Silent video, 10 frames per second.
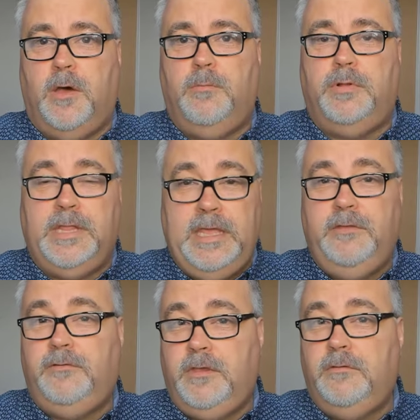
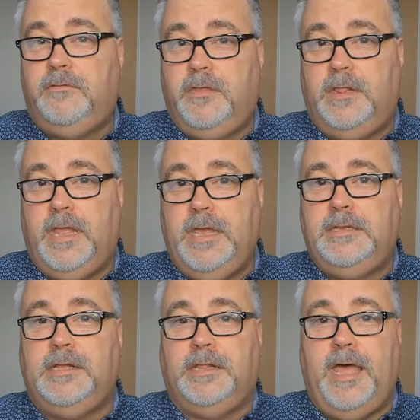Please use the
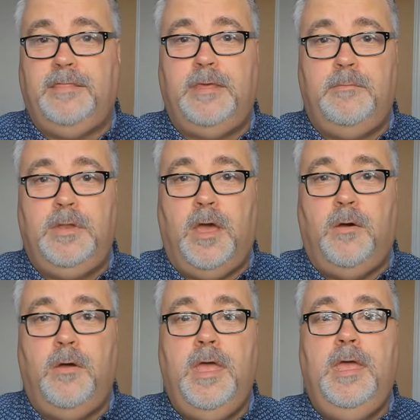link to let them
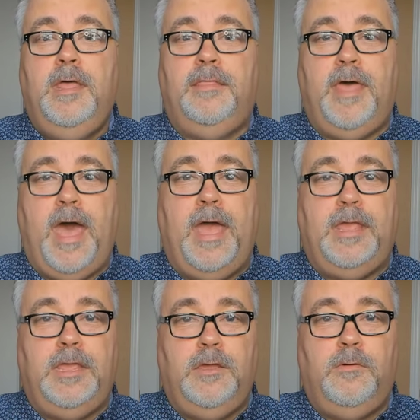know
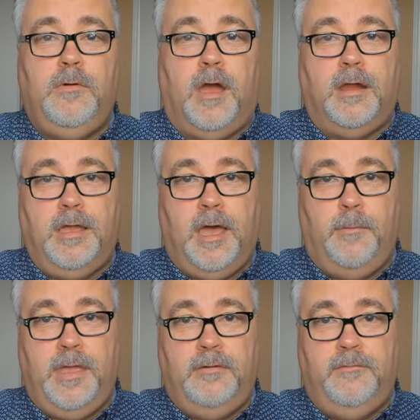that you are
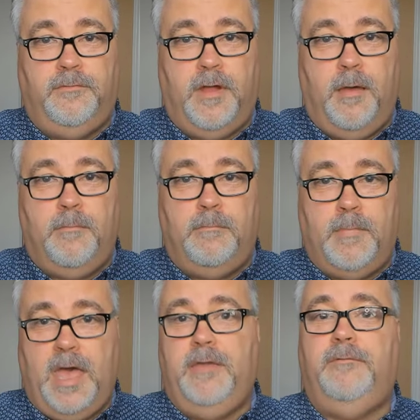coming from
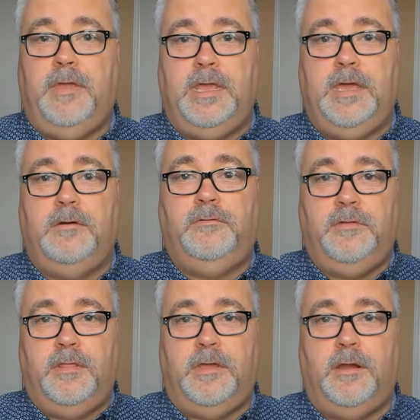my video
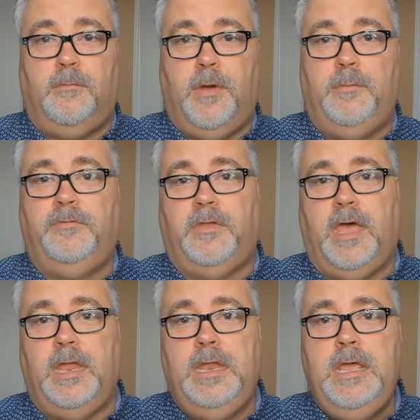to their
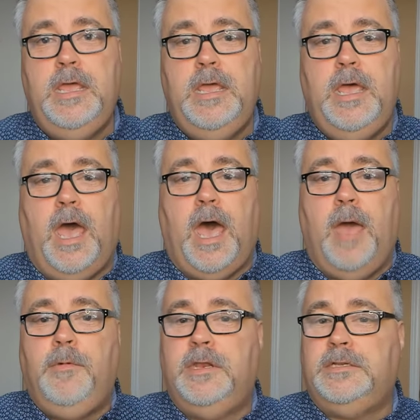website.
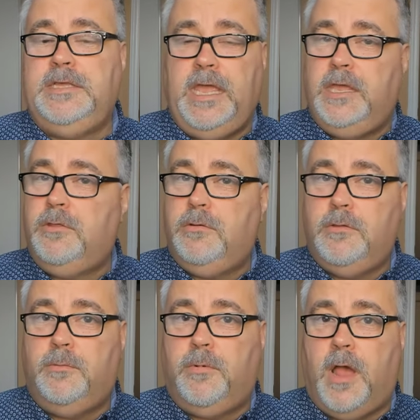I'm going to take you
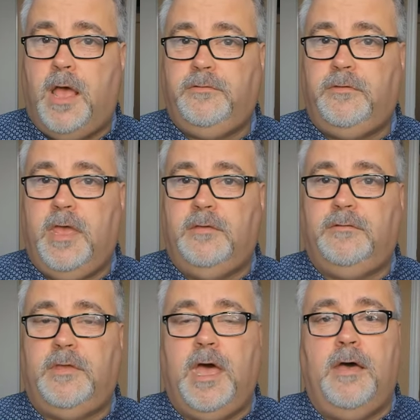through the
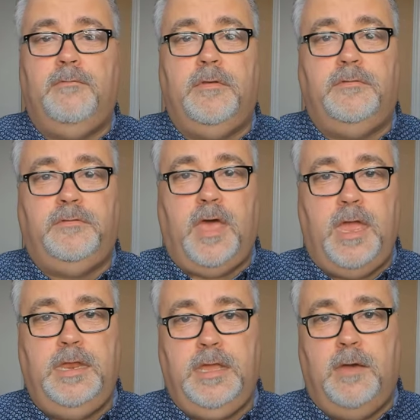process of
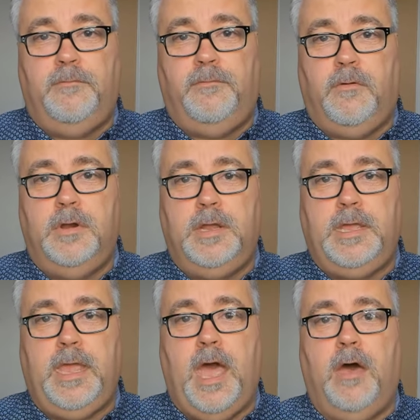signing up for an
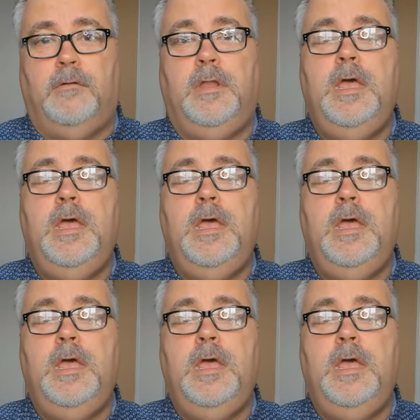account,